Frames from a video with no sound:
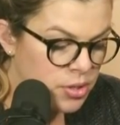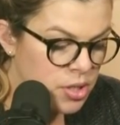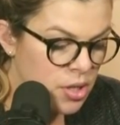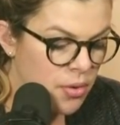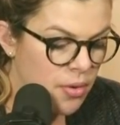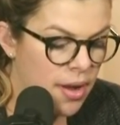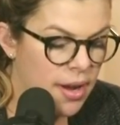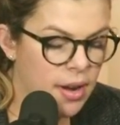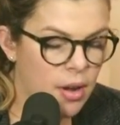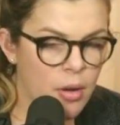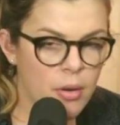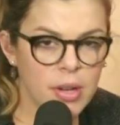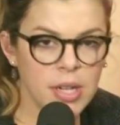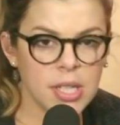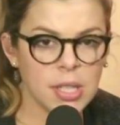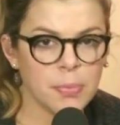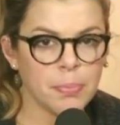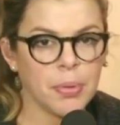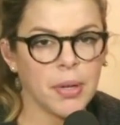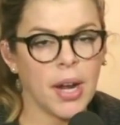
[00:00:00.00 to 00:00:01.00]
So I
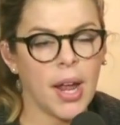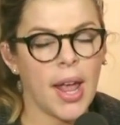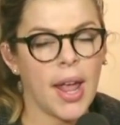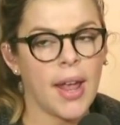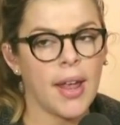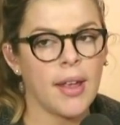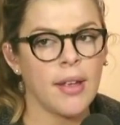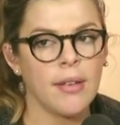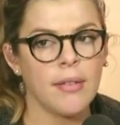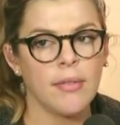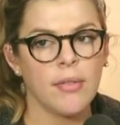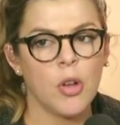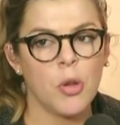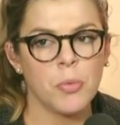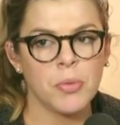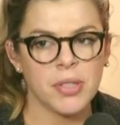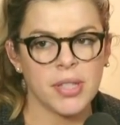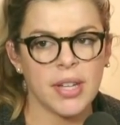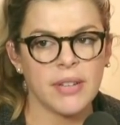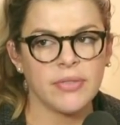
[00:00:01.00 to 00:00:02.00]
always pray
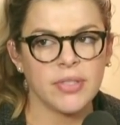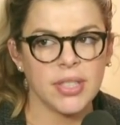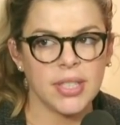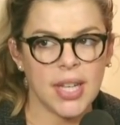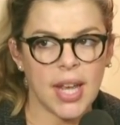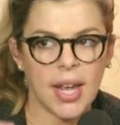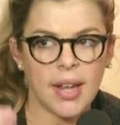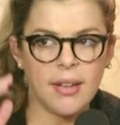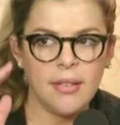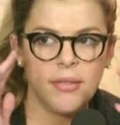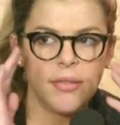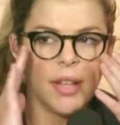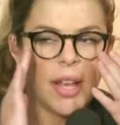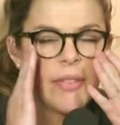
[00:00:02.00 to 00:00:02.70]
almost every day.